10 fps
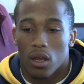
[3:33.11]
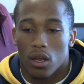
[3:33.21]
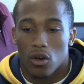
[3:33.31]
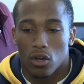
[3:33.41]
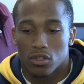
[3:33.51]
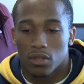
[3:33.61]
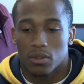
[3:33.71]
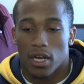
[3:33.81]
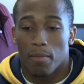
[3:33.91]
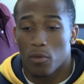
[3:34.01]
You know,
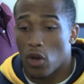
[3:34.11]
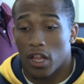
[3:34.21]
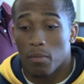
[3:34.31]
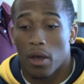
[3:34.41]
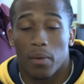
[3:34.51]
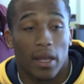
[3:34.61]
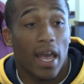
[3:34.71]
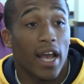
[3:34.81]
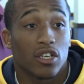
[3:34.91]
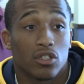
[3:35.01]
sometimes you have to be able to
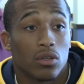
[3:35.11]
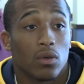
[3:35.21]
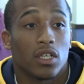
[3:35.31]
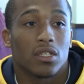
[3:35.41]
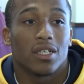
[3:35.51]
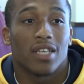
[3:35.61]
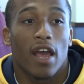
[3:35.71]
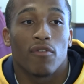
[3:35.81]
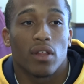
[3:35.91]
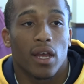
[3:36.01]
catch too. It's
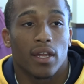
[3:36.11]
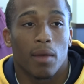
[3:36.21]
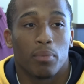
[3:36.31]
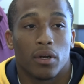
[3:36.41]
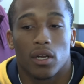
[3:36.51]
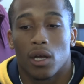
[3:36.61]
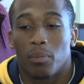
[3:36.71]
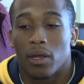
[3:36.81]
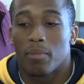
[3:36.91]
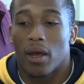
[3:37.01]
everything that put the
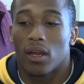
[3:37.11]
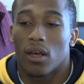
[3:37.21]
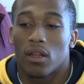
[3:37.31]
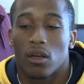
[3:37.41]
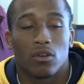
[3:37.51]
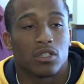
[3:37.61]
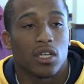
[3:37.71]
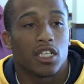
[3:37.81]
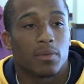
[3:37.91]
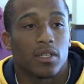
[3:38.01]
complete back together, and Coach
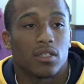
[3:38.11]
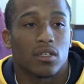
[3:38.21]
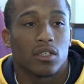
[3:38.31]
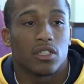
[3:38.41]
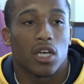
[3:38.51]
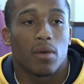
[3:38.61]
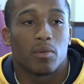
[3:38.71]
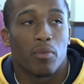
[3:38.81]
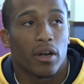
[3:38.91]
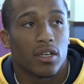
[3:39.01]
Gillespie does a good job
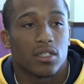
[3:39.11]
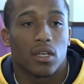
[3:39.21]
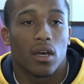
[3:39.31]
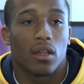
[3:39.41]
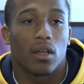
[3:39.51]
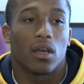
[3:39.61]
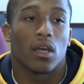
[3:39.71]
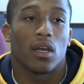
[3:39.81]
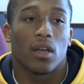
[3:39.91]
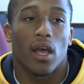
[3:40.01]
of bringing us together and
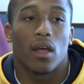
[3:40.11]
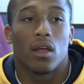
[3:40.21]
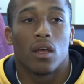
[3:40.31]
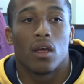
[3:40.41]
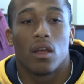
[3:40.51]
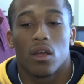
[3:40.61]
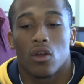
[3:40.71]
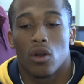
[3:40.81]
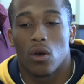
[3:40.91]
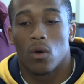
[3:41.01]
getting that,
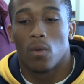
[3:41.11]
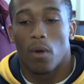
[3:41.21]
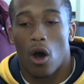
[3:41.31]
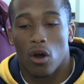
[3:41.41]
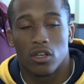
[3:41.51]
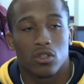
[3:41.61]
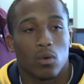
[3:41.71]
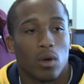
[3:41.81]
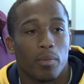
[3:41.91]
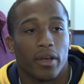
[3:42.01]
you know, all us
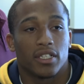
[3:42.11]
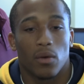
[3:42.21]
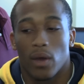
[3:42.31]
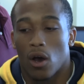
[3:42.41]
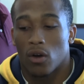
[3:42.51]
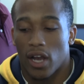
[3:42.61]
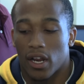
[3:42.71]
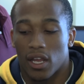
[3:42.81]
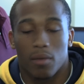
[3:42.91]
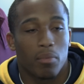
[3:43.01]
on one page that we all got
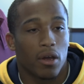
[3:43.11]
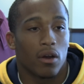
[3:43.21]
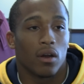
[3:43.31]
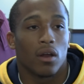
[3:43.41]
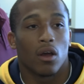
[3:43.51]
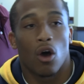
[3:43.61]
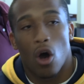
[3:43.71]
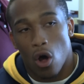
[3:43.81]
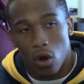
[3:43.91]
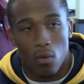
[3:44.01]
to get better
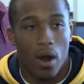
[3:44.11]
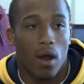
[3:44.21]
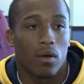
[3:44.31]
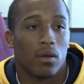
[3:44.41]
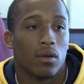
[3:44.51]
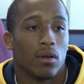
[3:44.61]
all around.